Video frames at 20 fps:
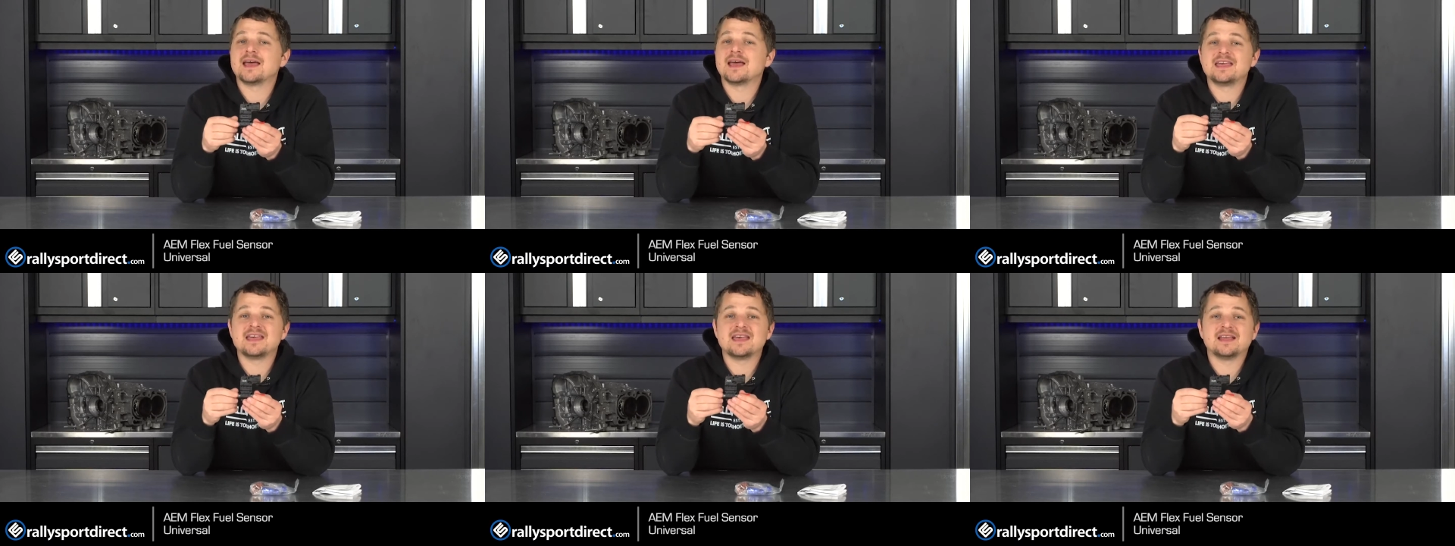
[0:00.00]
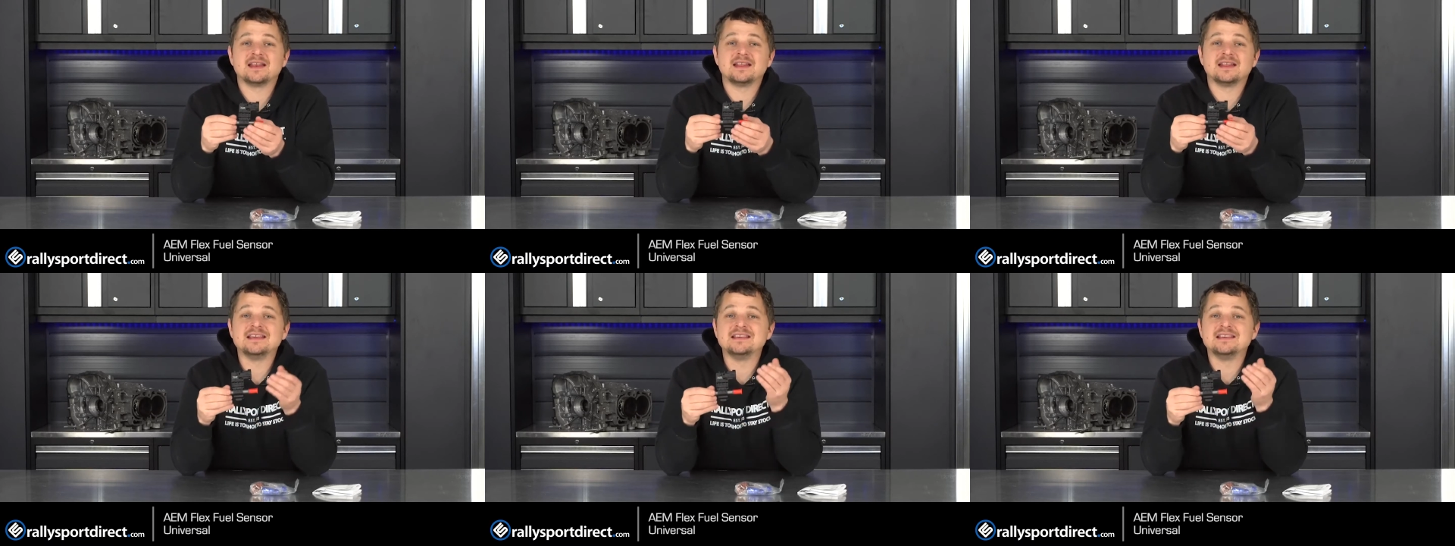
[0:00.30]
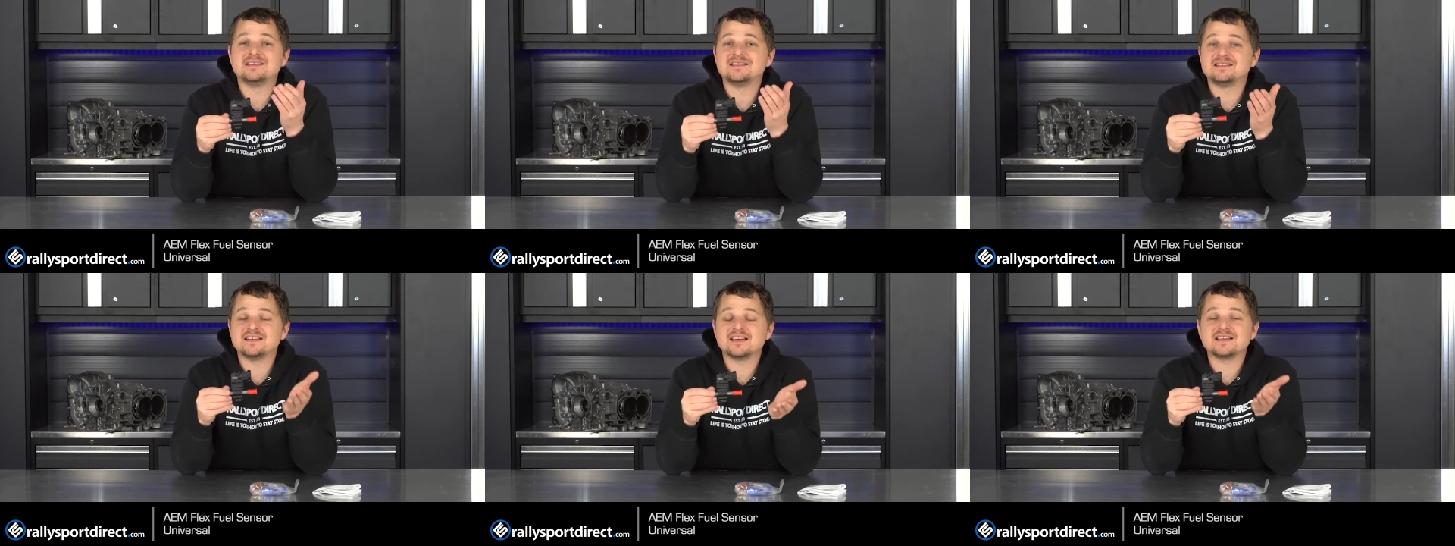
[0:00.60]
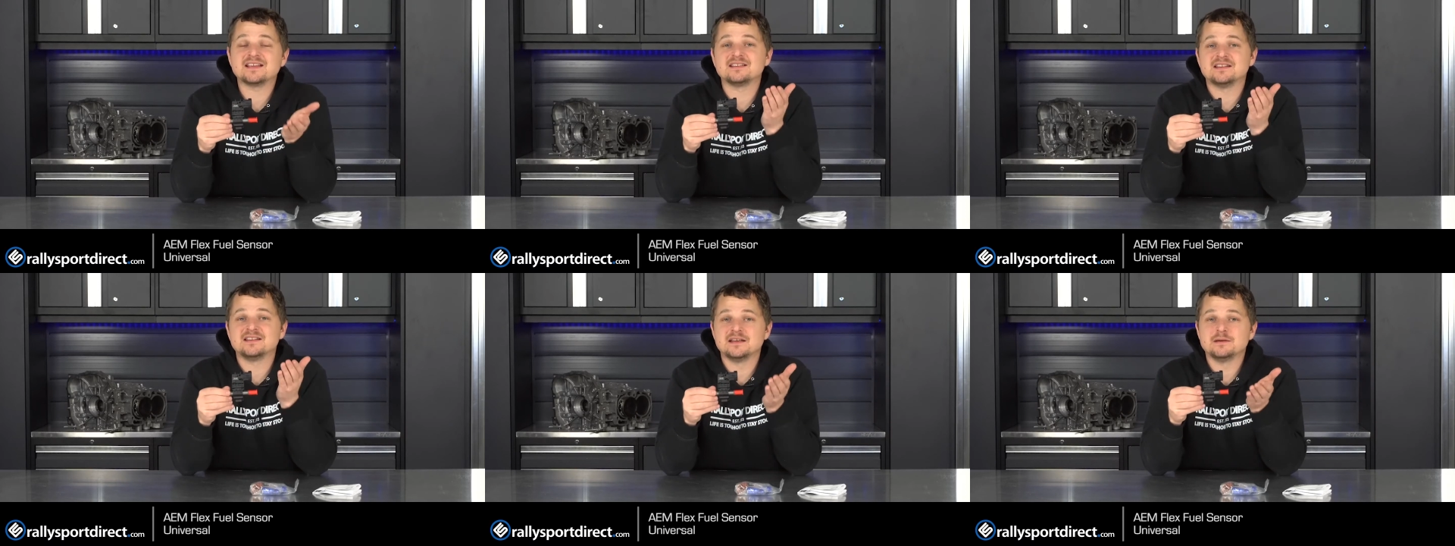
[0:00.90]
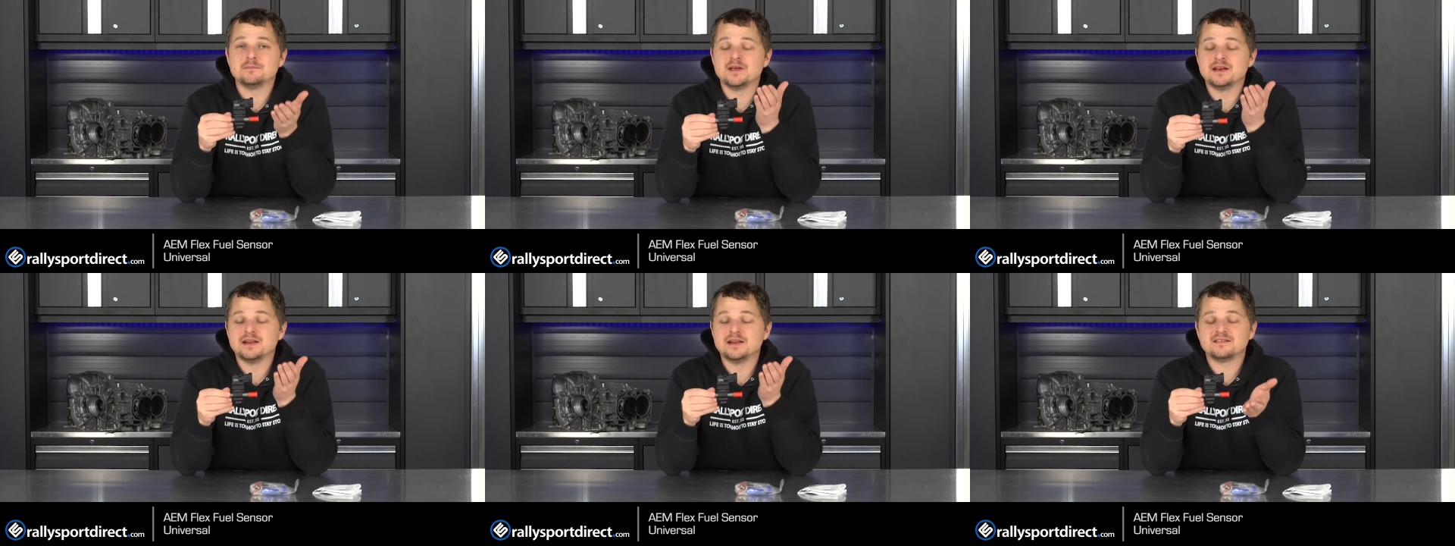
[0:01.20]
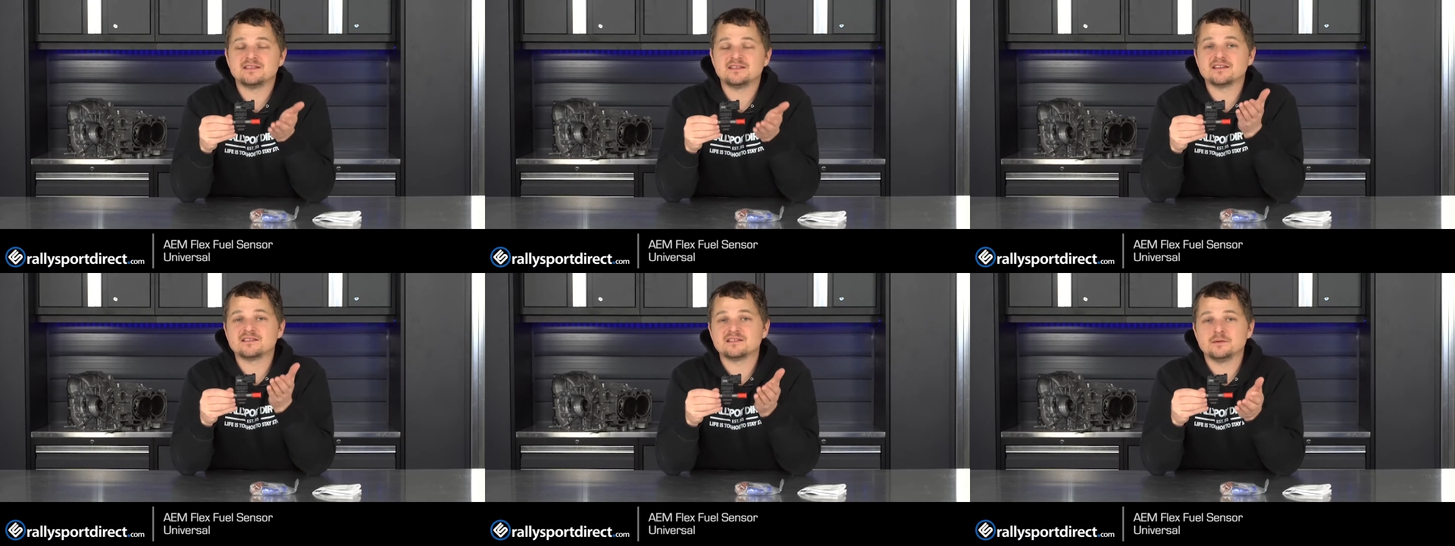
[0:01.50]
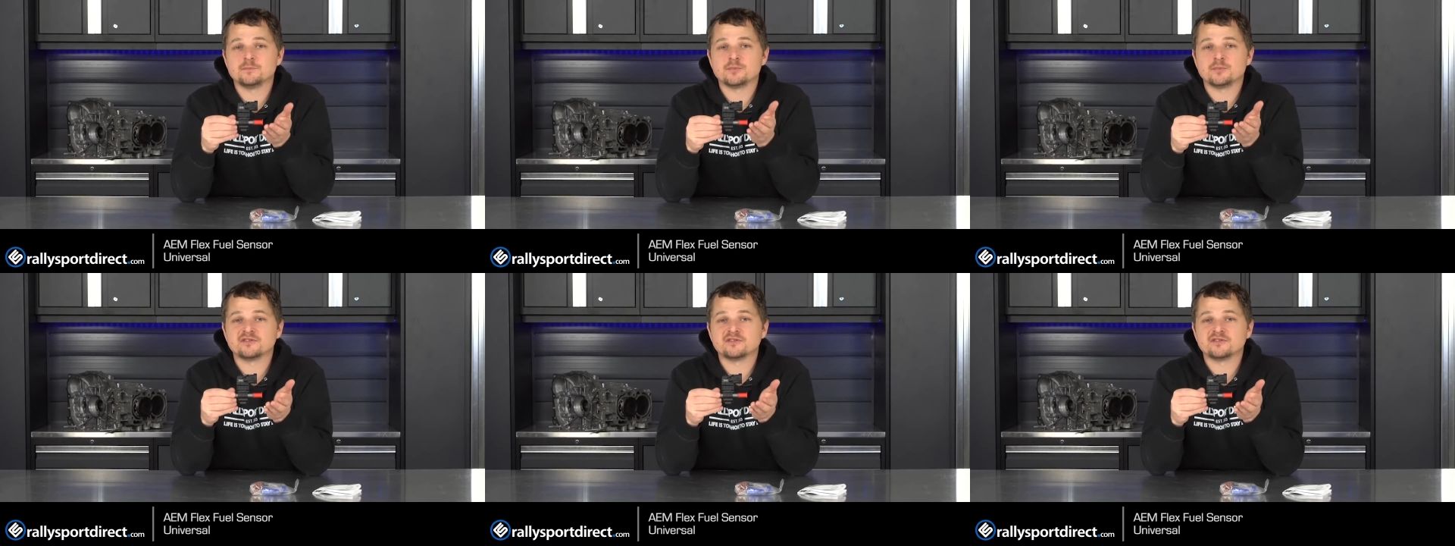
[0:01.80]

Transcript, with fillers: and get E60, meaning 60%